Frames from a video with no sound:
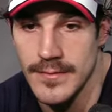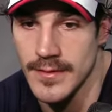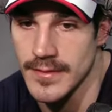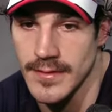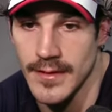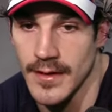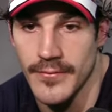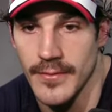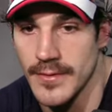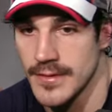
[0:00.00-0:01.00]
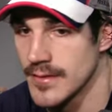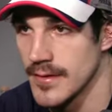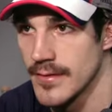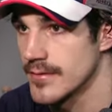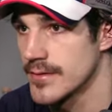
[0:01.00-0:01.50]
it's not to say the effort wasn't
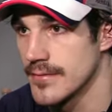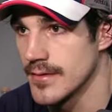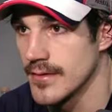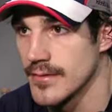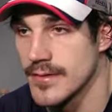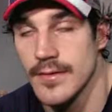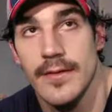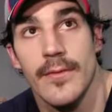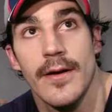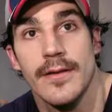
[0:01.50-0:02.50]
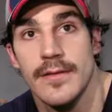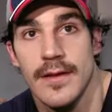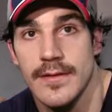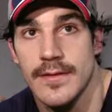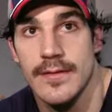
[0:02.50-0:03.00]
there. You know, it certainly was. And
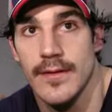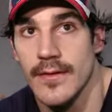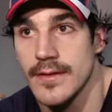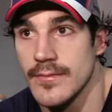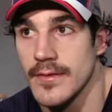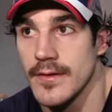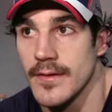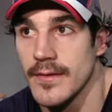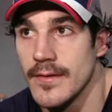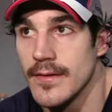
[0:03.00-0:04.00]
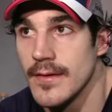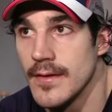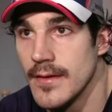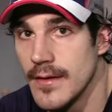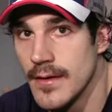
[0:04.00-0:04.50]
that's, you know, that's what you
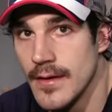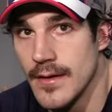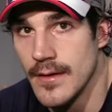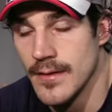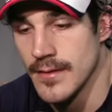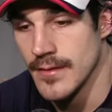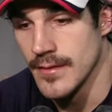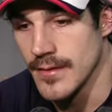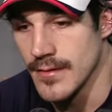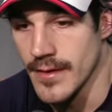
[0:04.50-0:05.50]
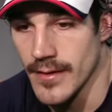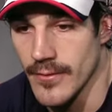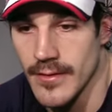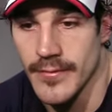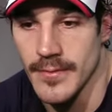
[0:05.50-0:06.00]
can take
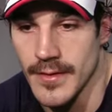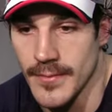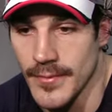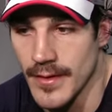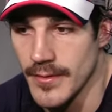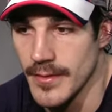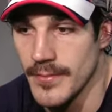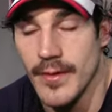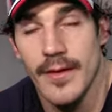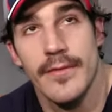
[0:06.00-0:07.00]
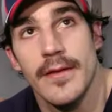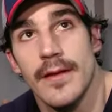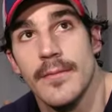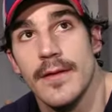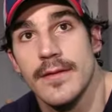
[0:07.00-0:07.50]
away from it. You're proud to be a part of a
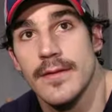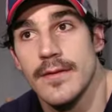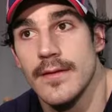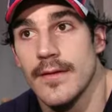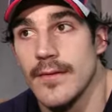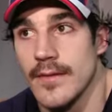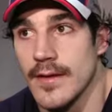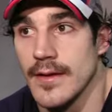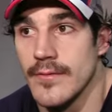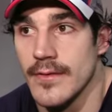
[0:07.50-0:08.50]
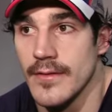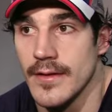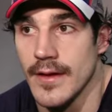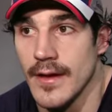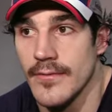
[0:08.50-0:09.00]
team that's, you know, going to give
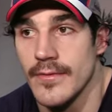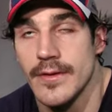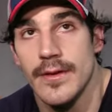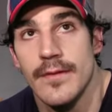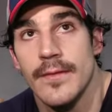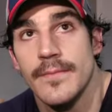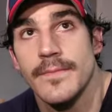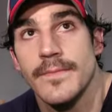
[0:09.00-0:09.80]
everything they have for each other.